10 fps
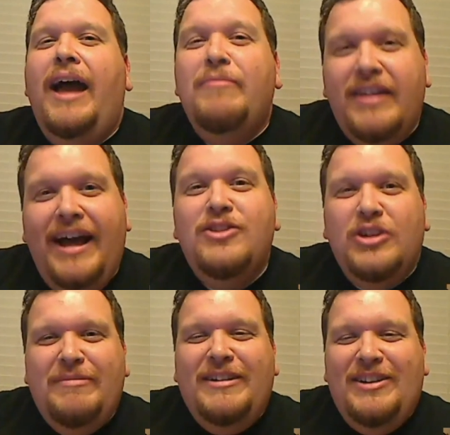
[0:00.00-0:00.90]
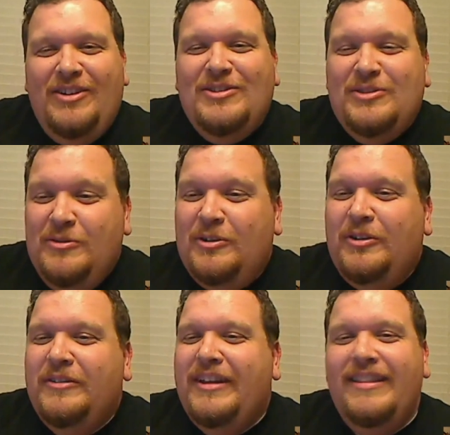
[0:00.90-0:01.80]
I'm glad you're coming to our
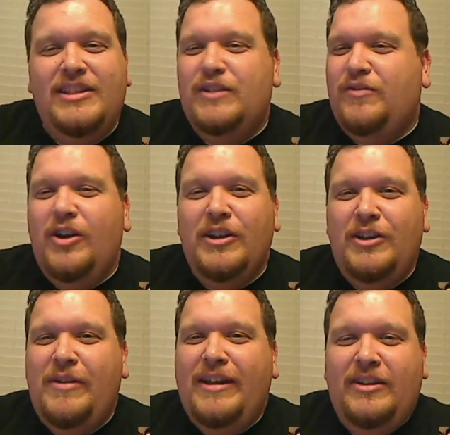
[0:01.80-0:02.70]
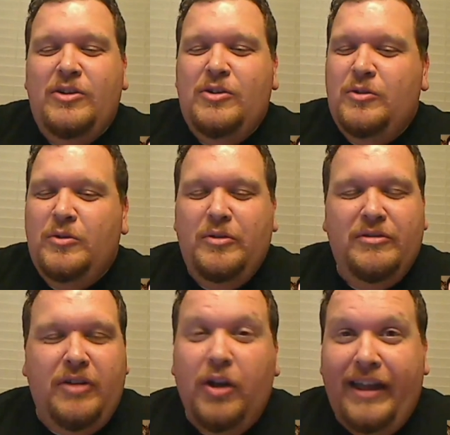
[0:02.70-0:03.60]
school, and this is for all of you out there who
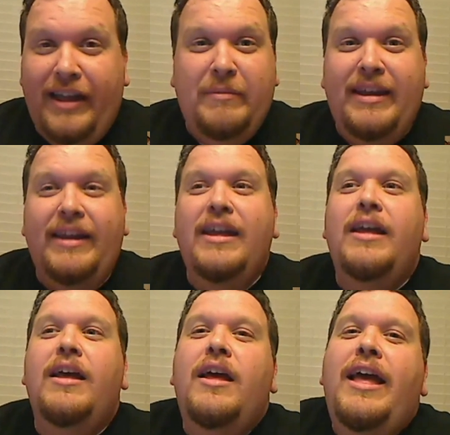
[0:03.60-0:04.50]
are like me,